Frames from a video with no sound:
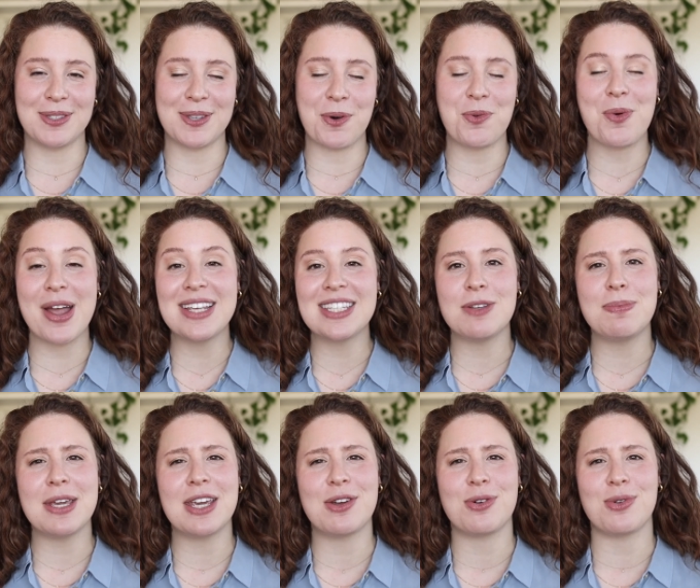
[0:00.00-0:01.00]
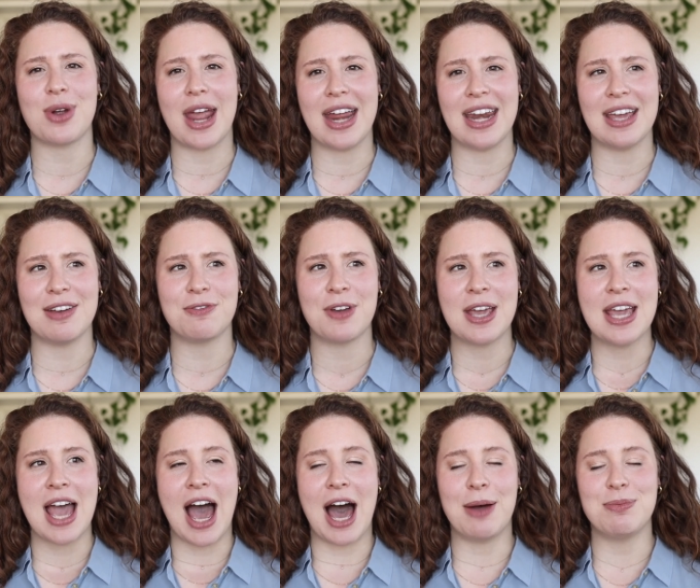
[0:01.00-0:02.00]
So ways to be creative,
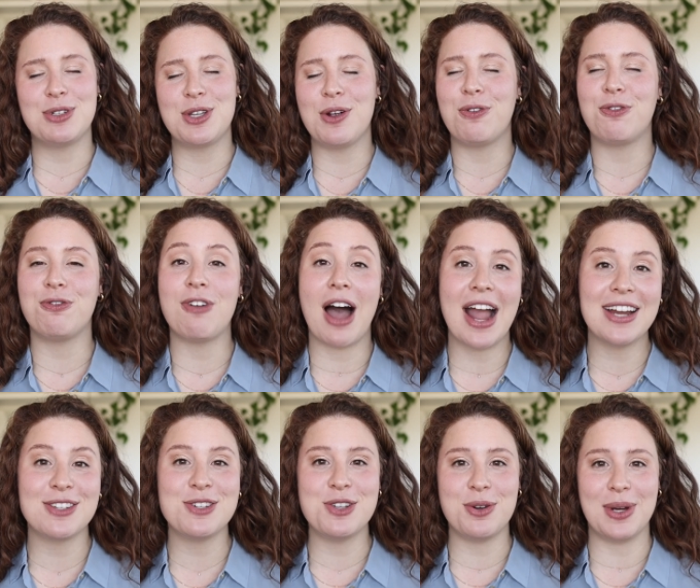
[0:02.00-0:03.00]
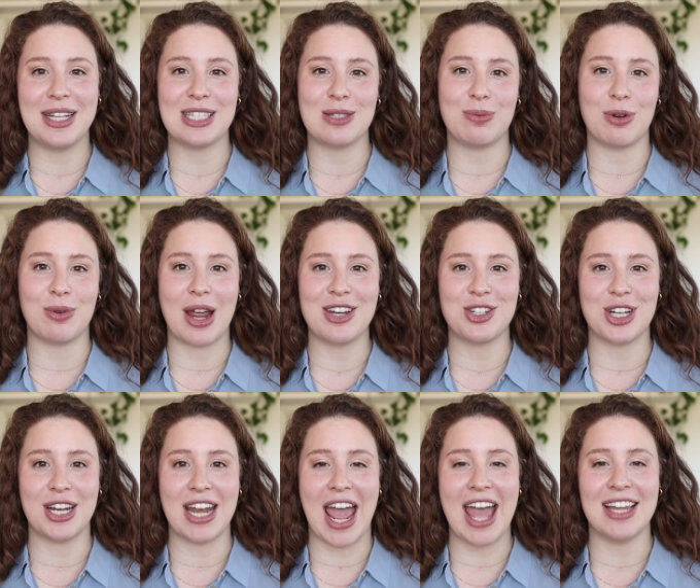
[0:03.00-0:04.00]
um, to find new
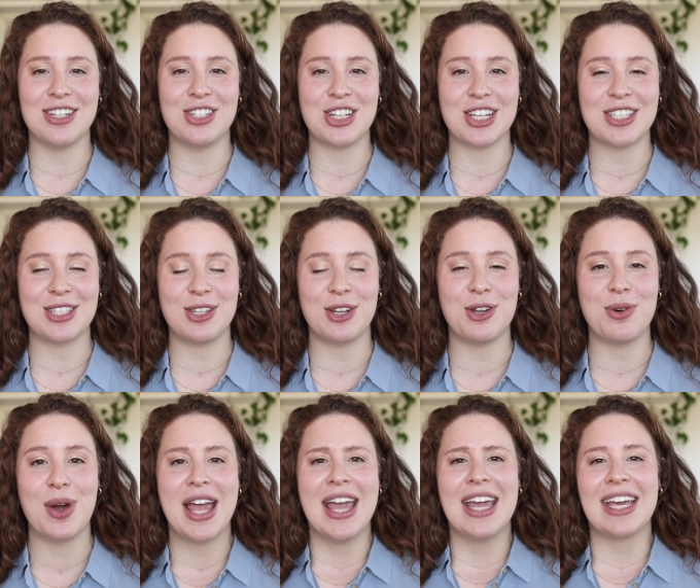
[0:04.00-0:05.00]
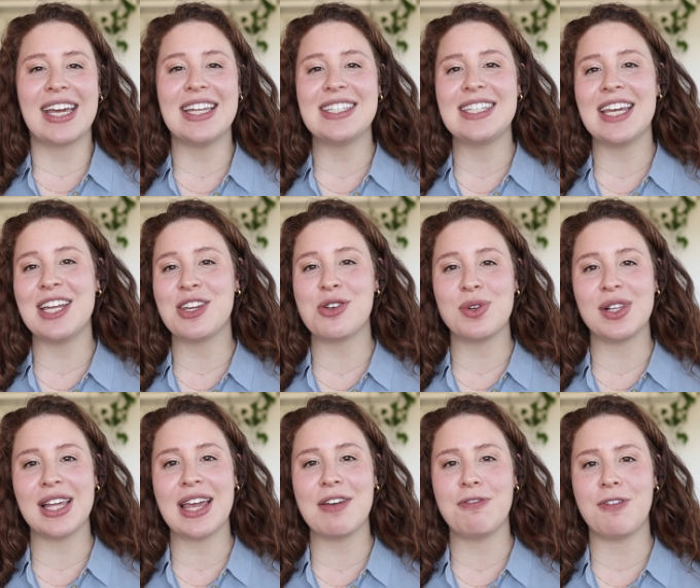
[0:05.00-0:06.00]
inspiration, and just to
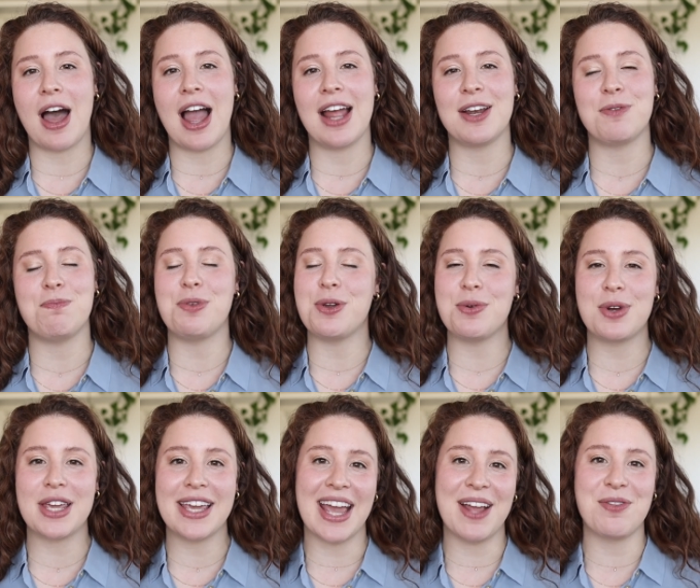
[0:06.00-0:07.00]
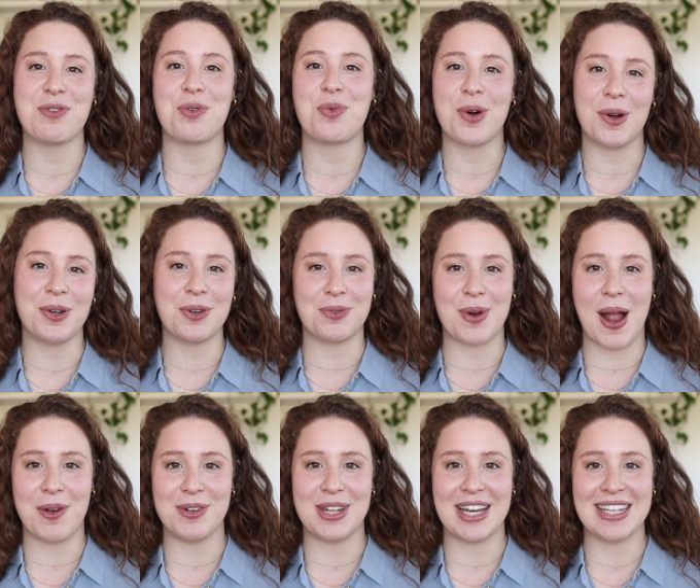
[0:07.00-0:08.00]
continually find beauty in the world
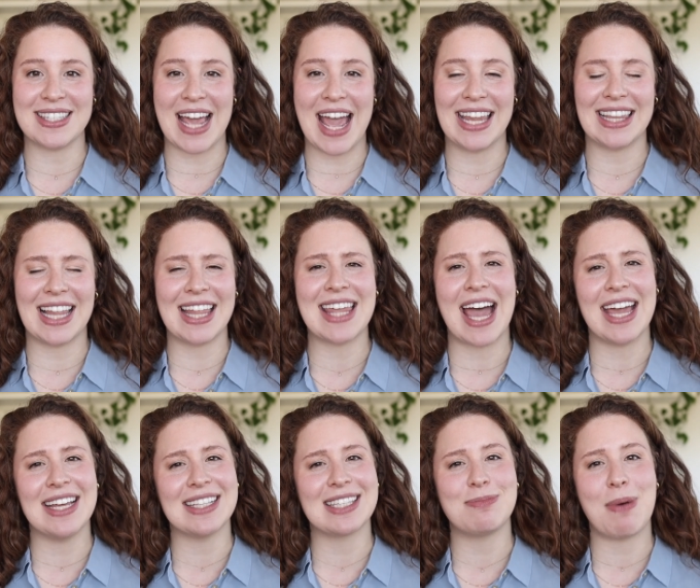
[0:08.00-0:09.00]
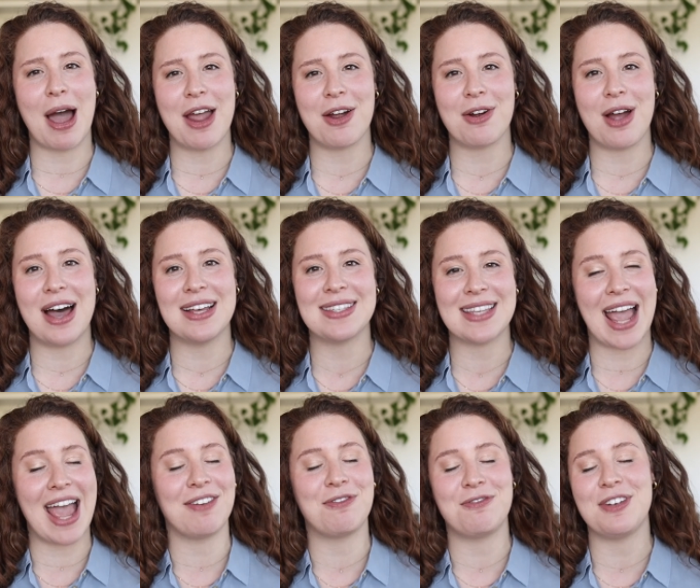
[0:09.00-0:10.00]
around us and let that inspire us
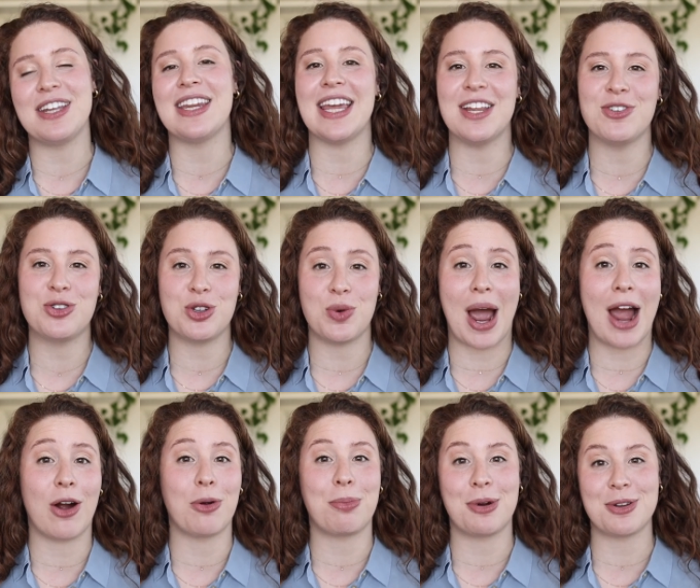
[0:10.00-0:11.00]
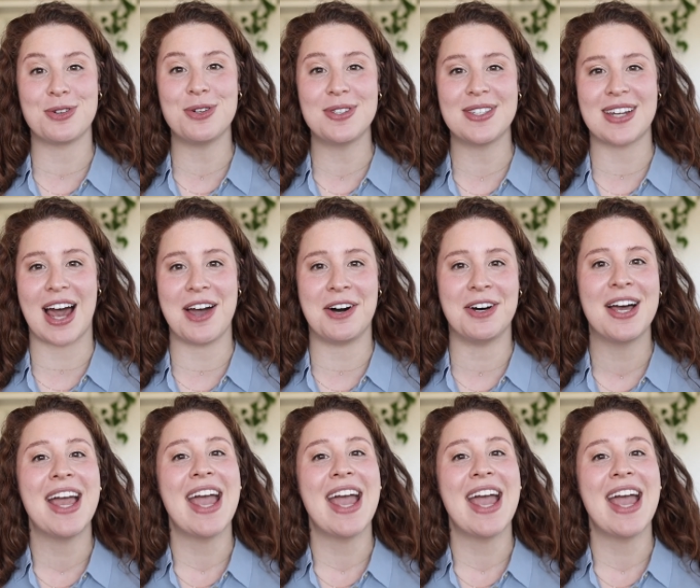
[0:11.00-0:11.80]
and feed into our personal style